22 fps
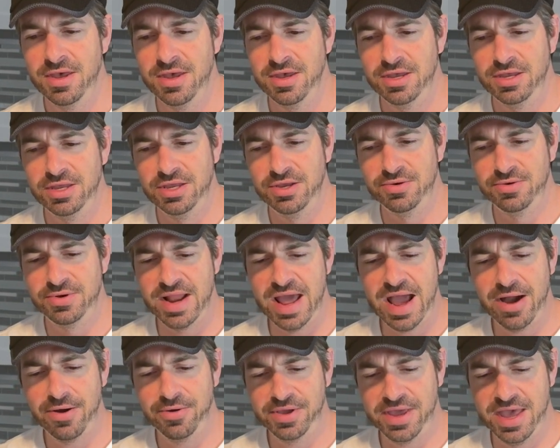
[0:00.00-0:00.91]
You
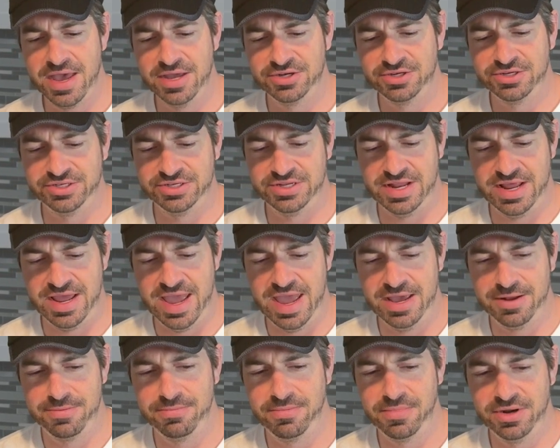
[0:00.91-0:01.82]
now can't just
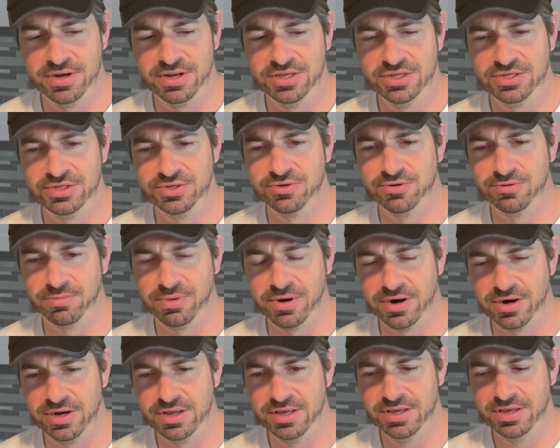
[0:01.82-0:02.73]
hand money to a
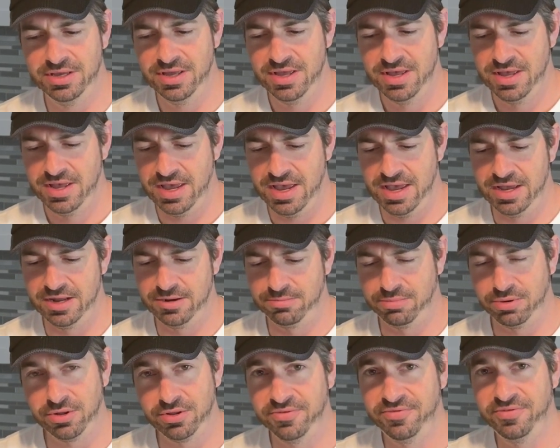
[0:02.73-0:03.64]
party and
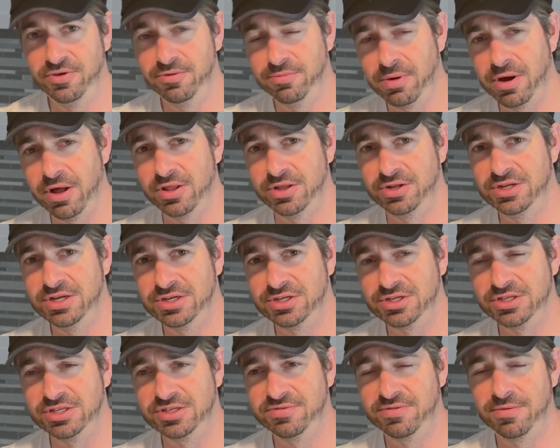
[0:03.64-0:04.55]
pull a few
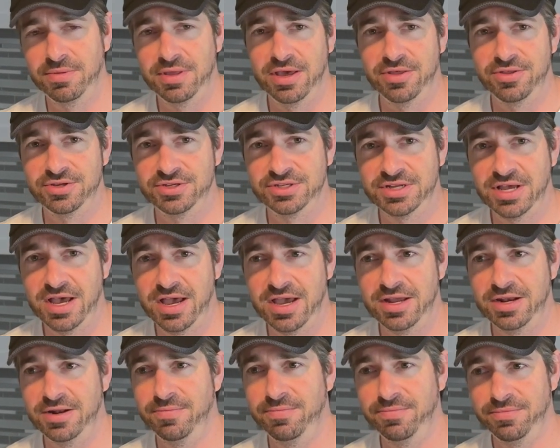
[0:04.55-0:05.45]
politicians from the other
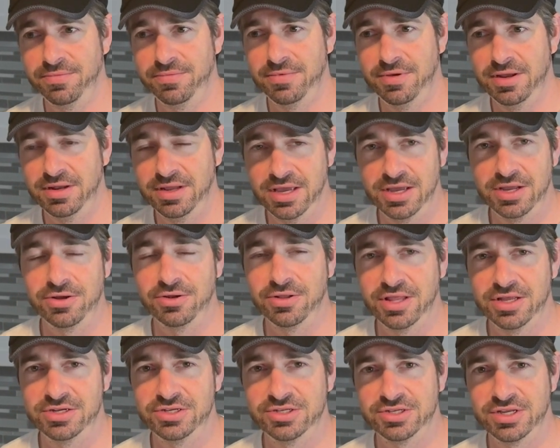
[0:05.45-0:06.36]
side and get your
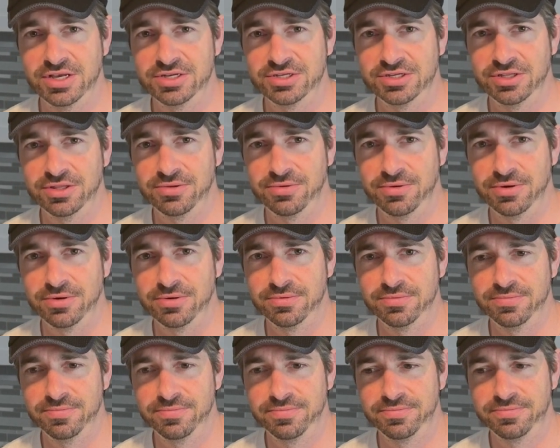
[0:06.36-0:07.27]
legislation through.
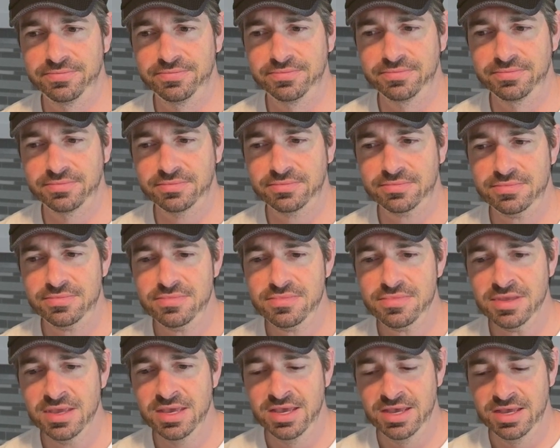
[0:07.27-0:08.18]

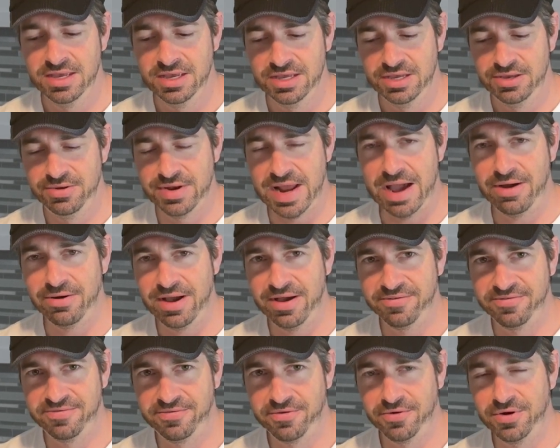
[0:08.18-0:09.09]
You now
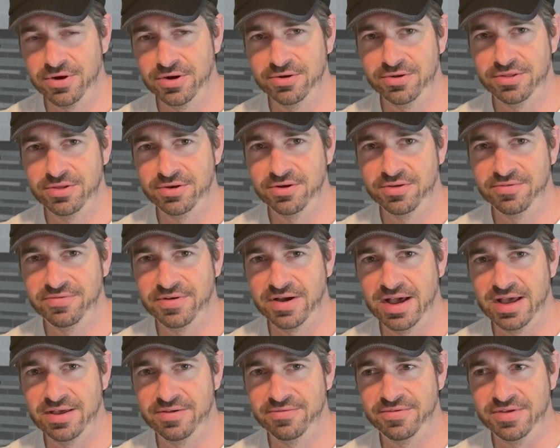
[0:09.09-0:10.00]
have
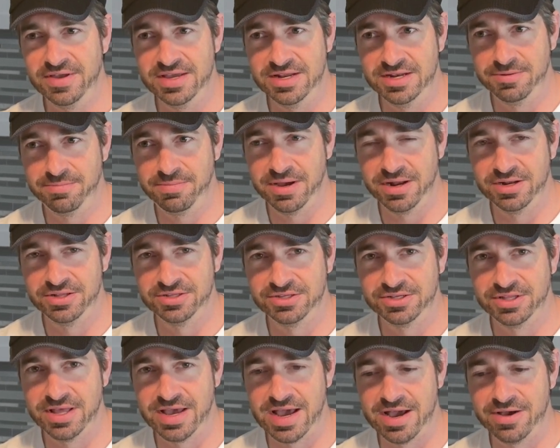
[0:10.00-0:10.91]
435 independents
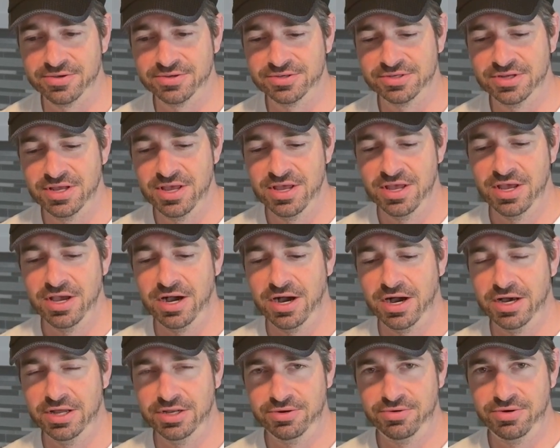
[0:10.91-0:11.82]
in the House,
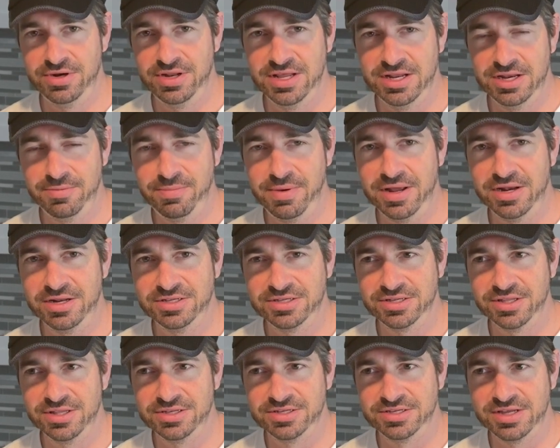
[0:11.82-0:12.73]
100
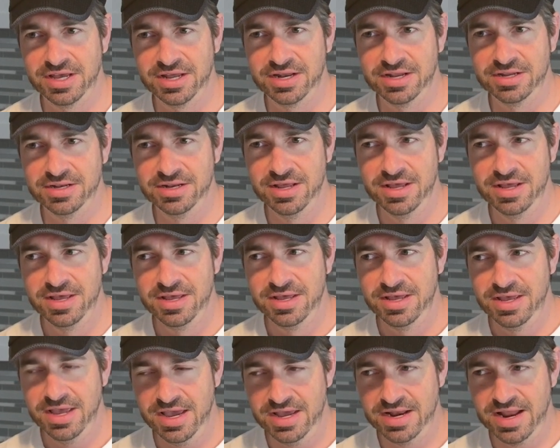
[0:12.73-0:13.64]
independents in the Senate,
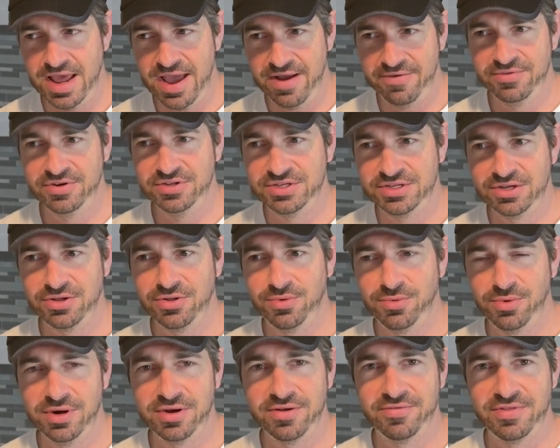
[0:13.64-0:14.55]
and every single
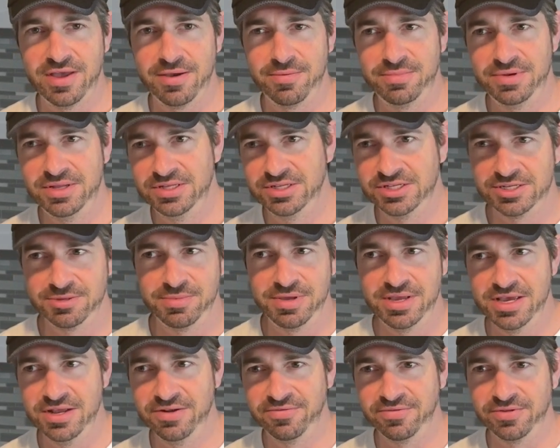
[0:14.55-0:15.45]
one of them needs to
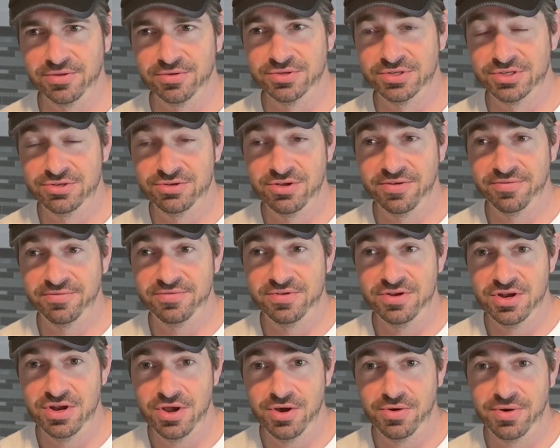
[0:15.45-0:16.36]
be influenced, and you have
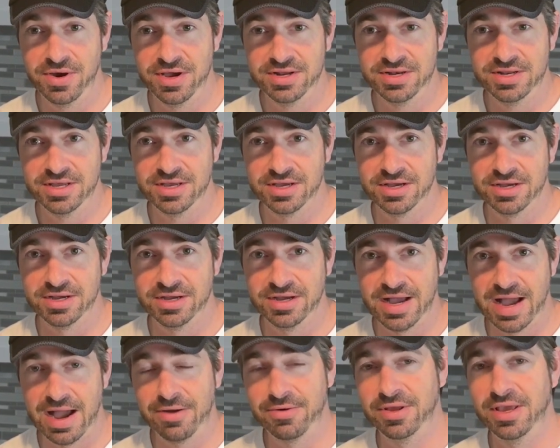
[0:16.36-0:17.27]
no idea
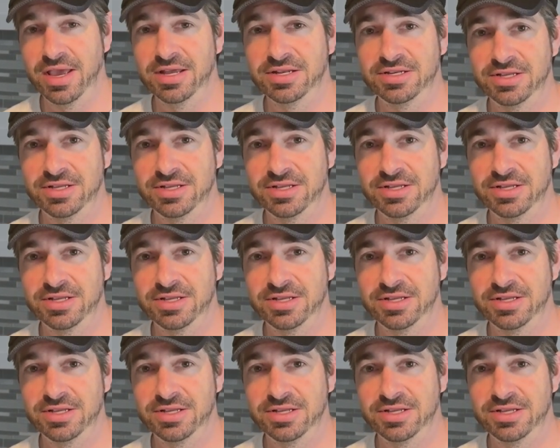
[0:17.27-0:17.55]
how to get to